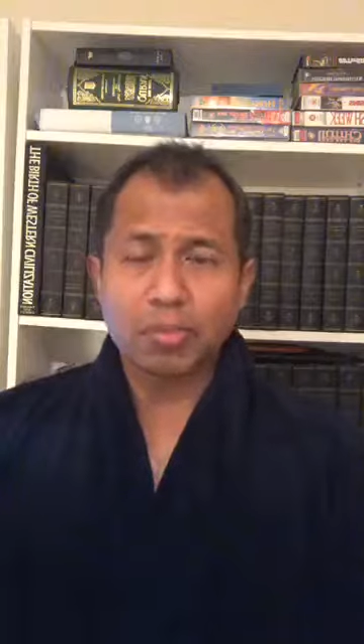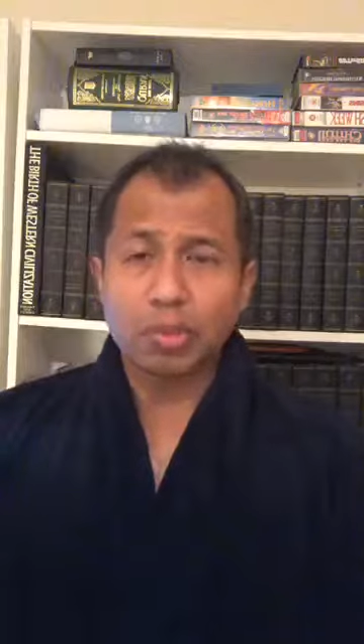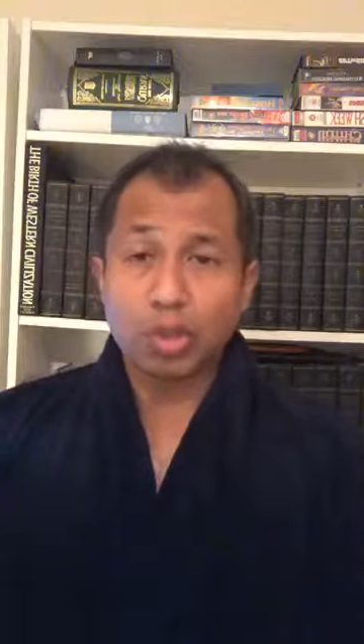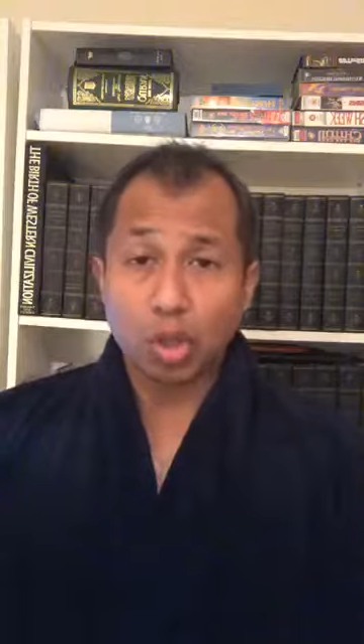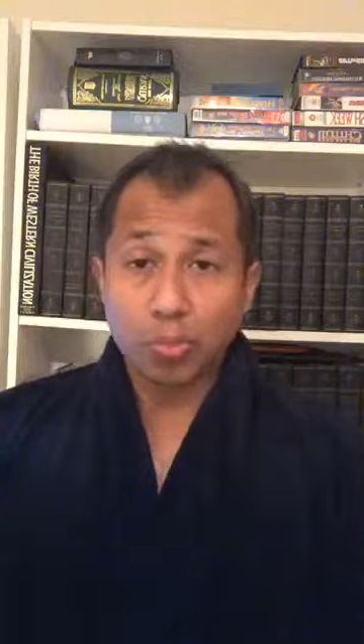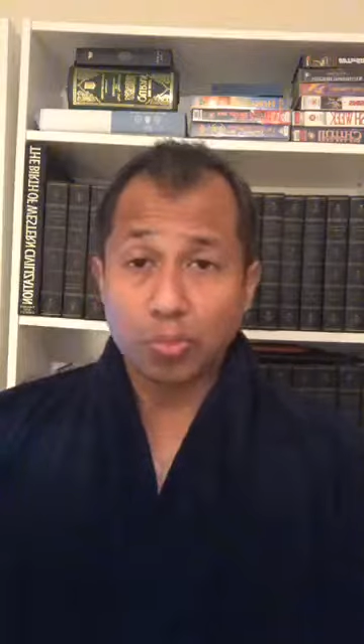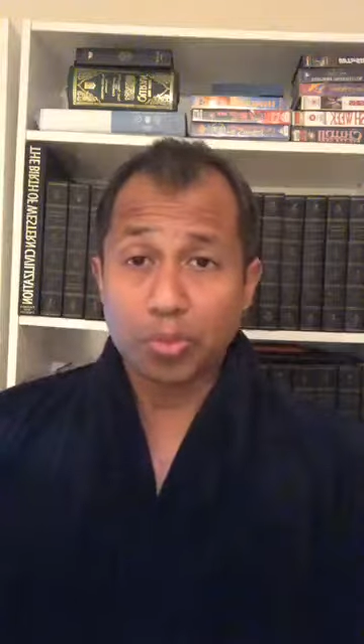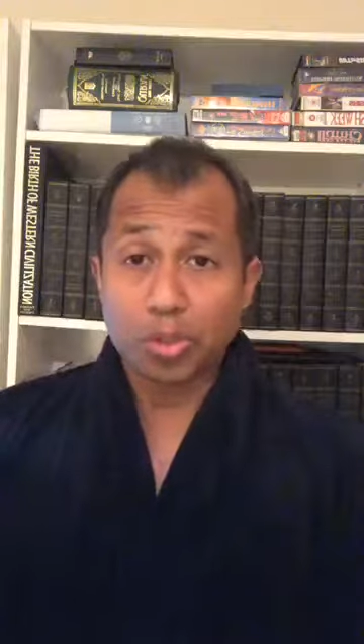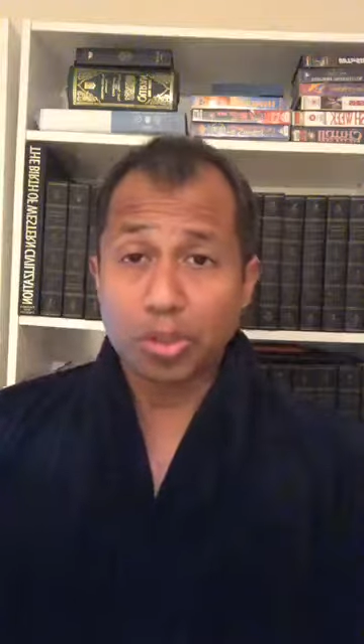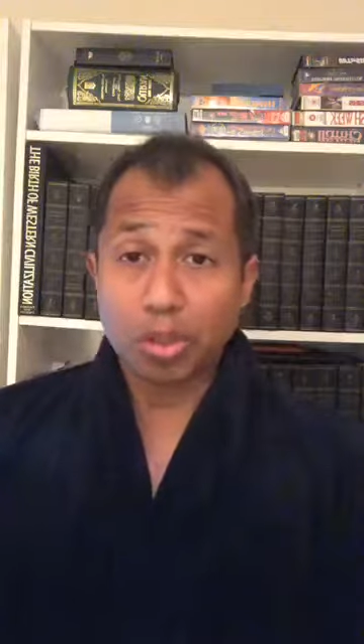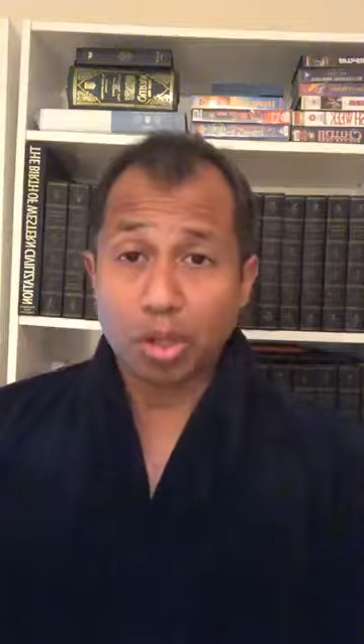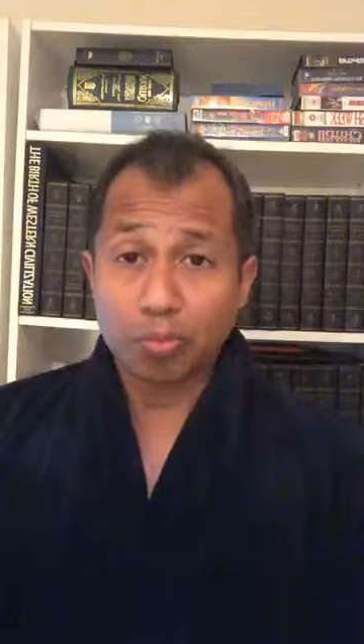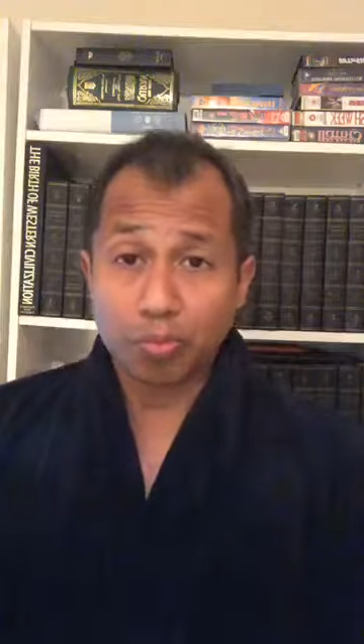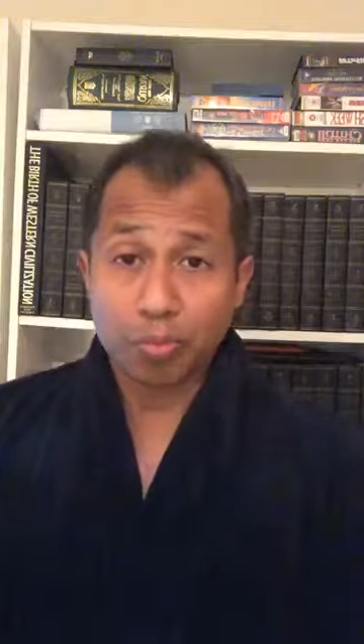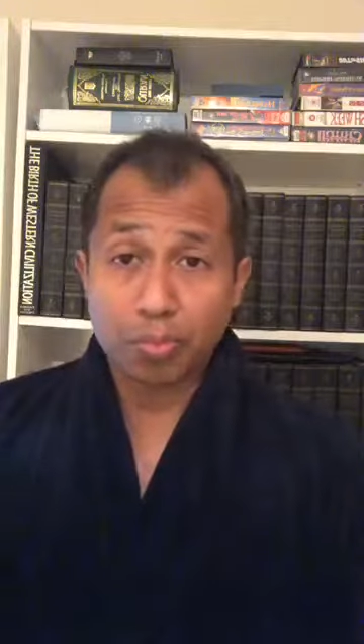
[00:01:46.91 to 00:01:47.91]
groups
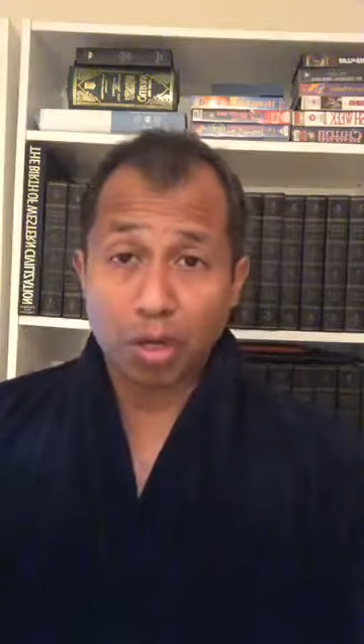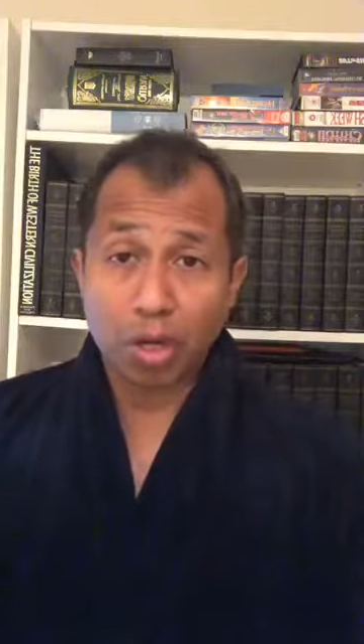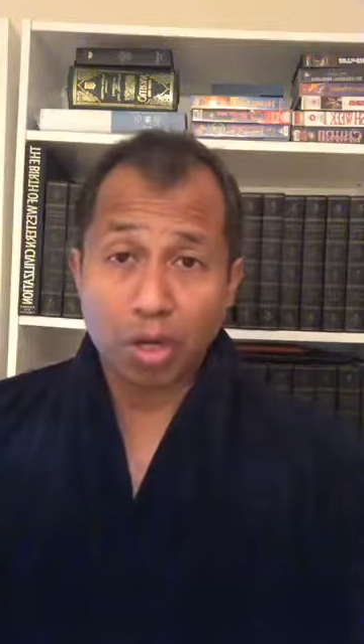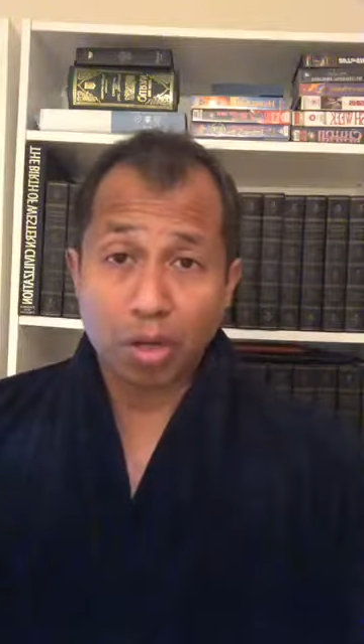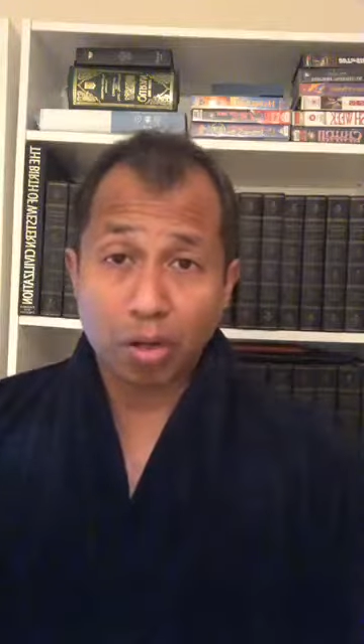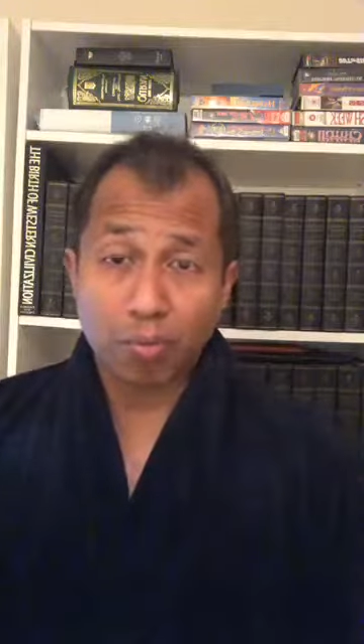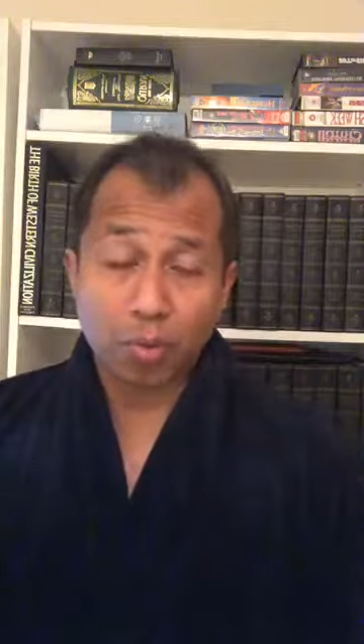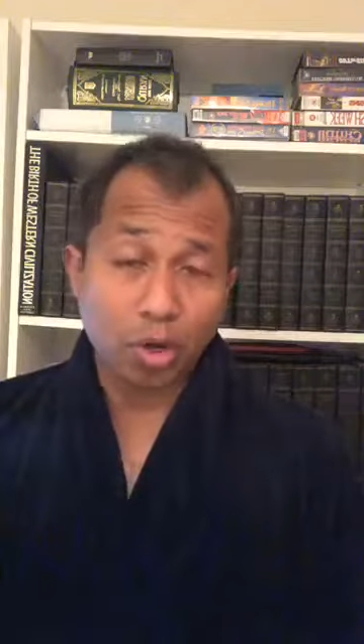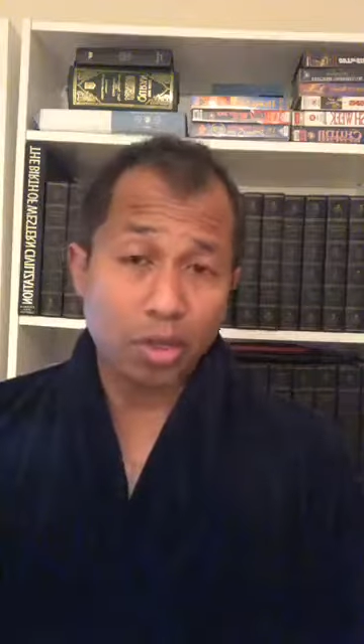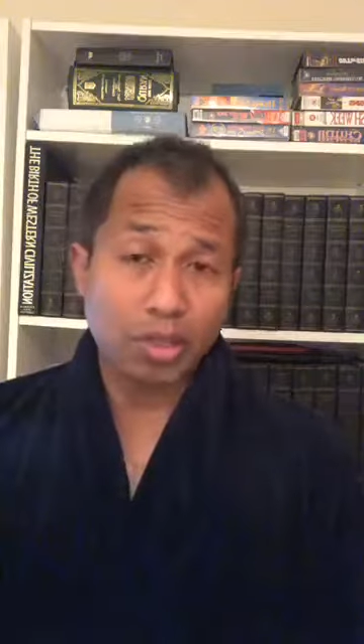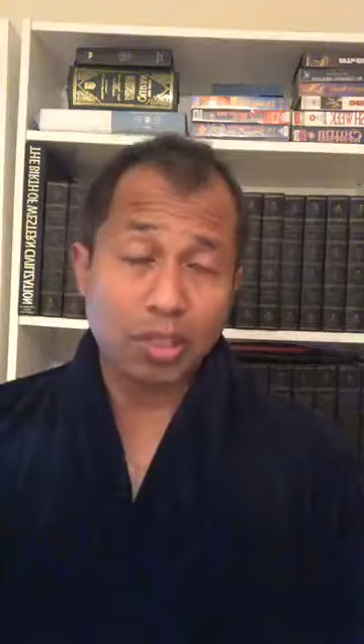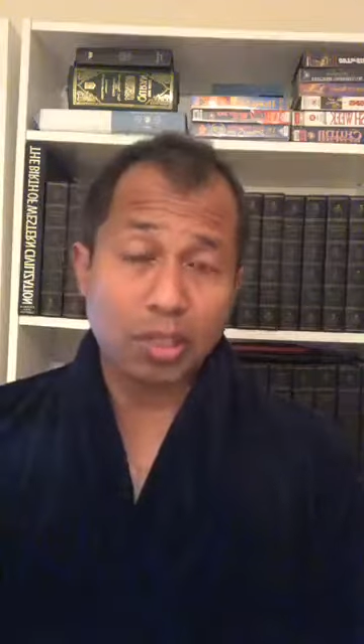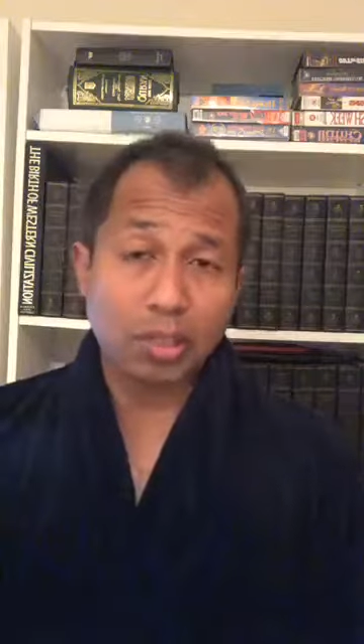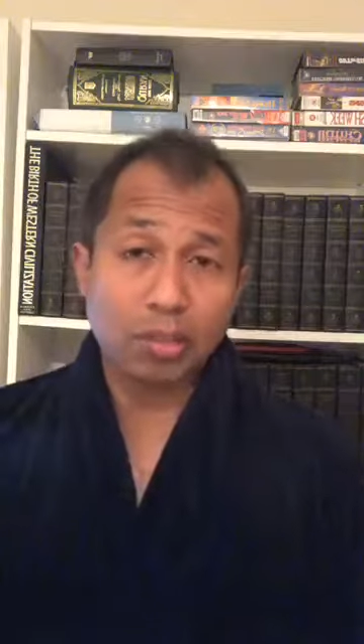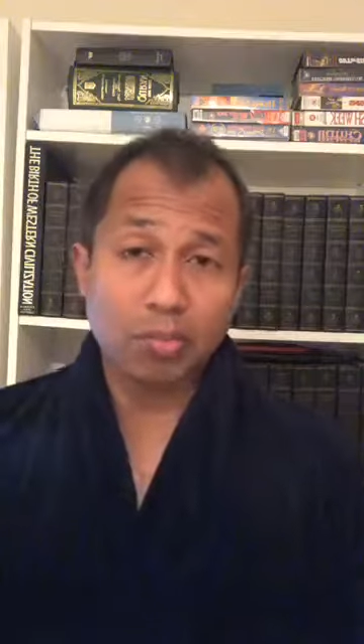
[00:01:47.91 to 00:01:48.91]
of
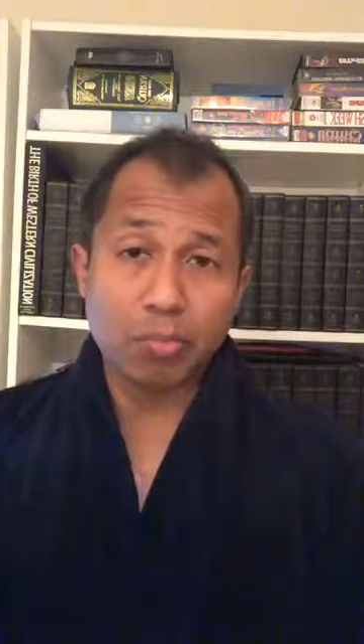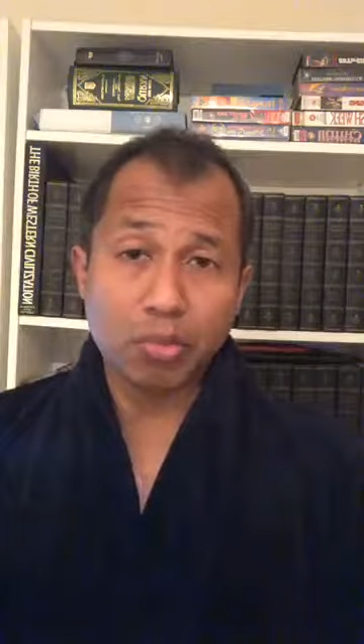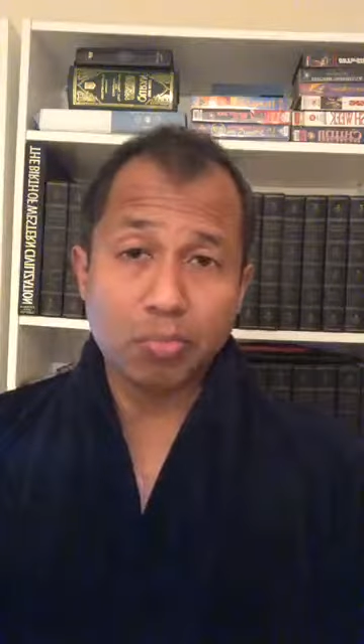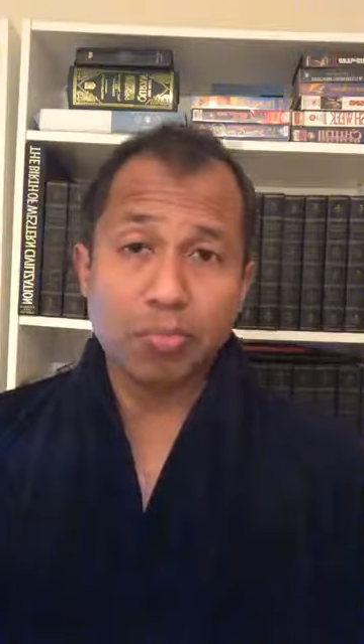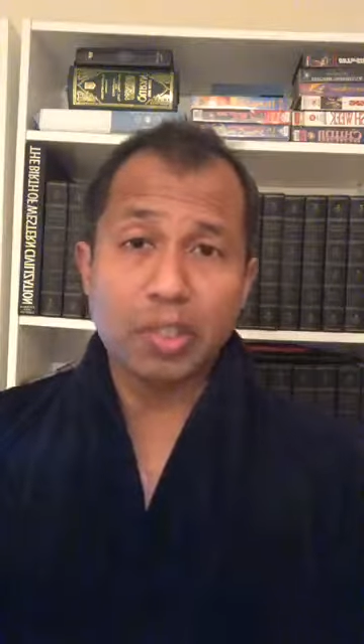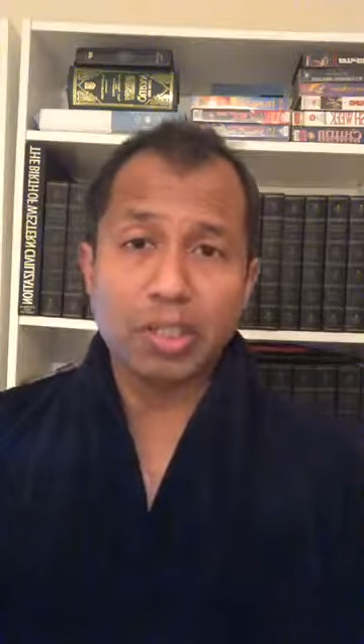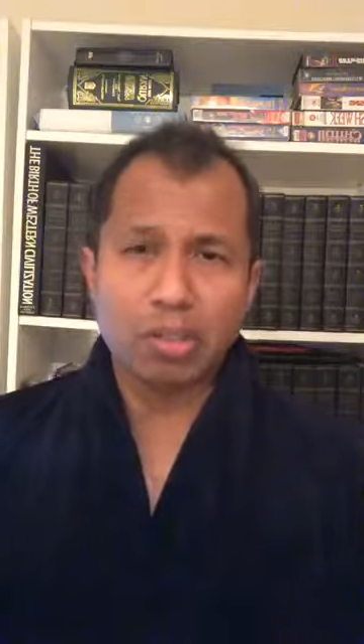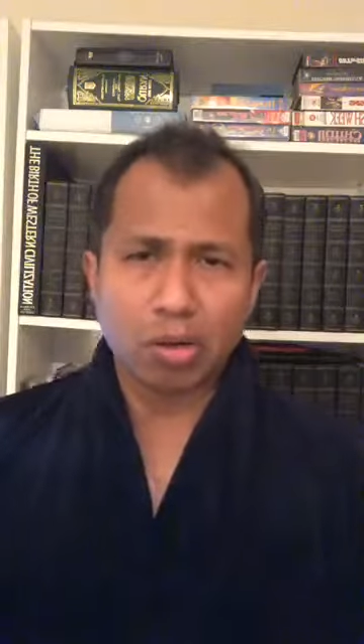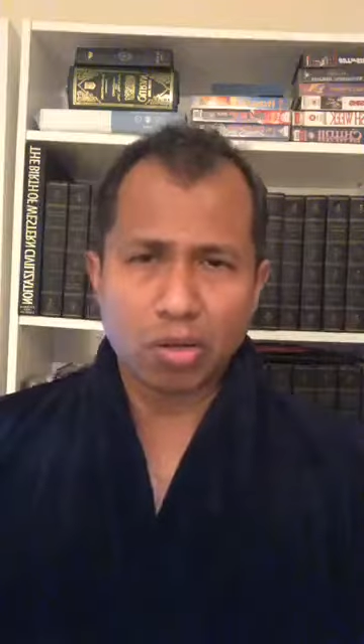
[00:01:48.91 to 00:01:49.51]
political movement